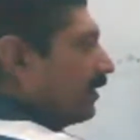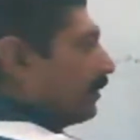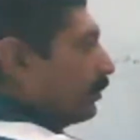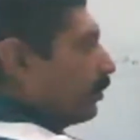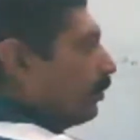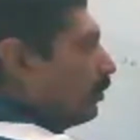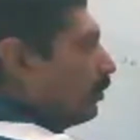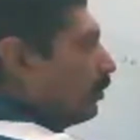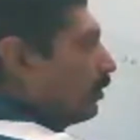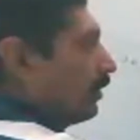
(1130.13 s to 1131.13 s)
into
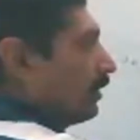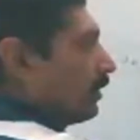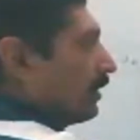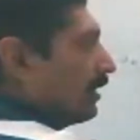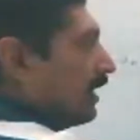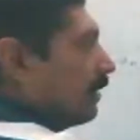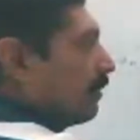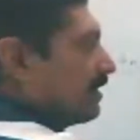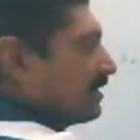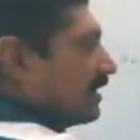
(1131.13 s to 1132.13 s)
a
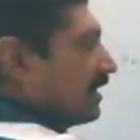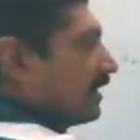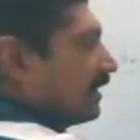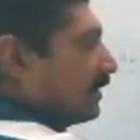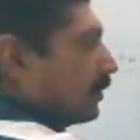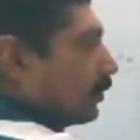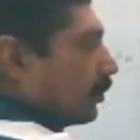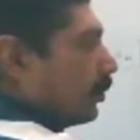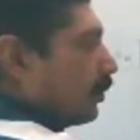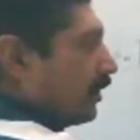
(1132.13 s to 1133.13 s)
plus a,
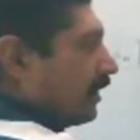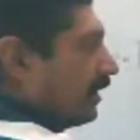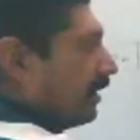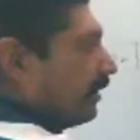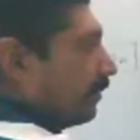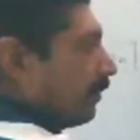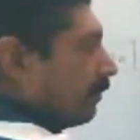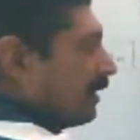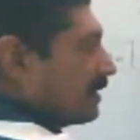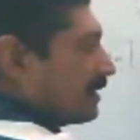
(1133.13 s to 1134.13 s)
2a
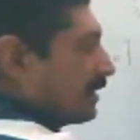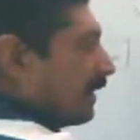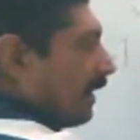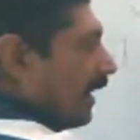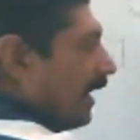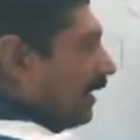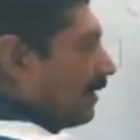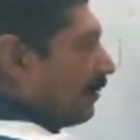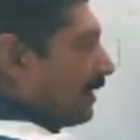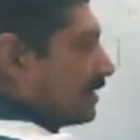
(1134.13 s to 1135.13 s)
plus n
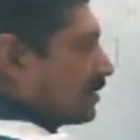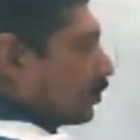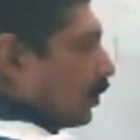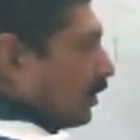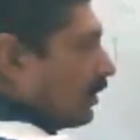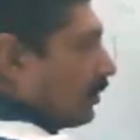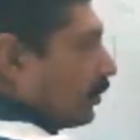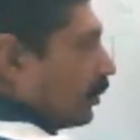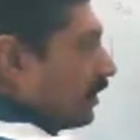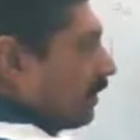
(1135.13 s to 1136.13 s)
minus 1 into
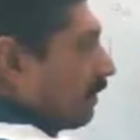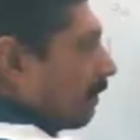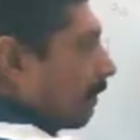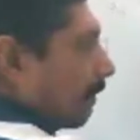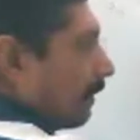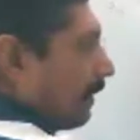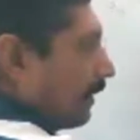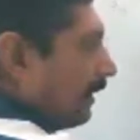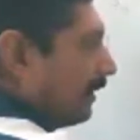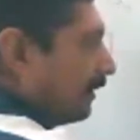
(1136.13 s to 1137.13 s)
d,
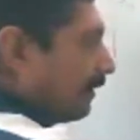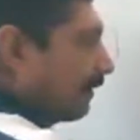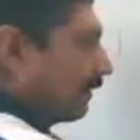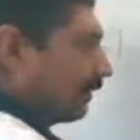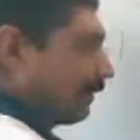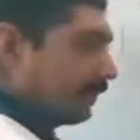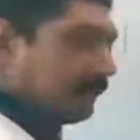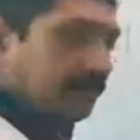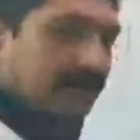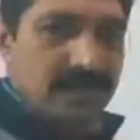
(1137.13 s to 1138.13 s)
right?
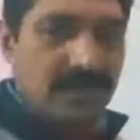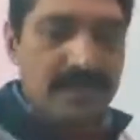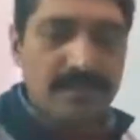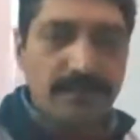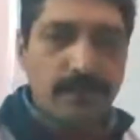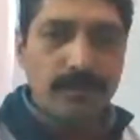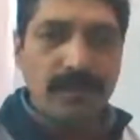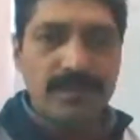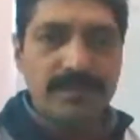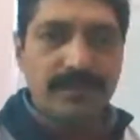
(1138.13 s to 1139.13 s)
So these are the
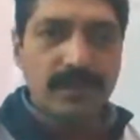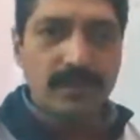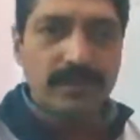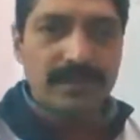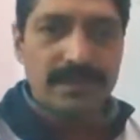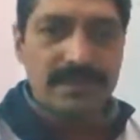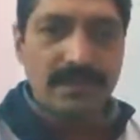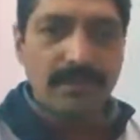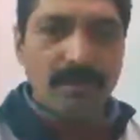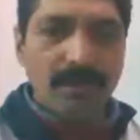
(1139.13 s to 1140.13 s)
formulas for
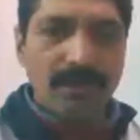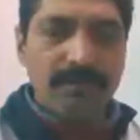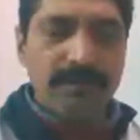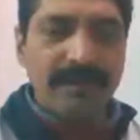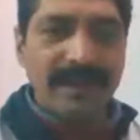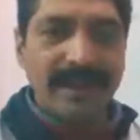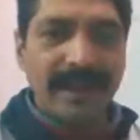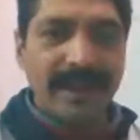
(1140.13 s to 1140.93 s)
the sum of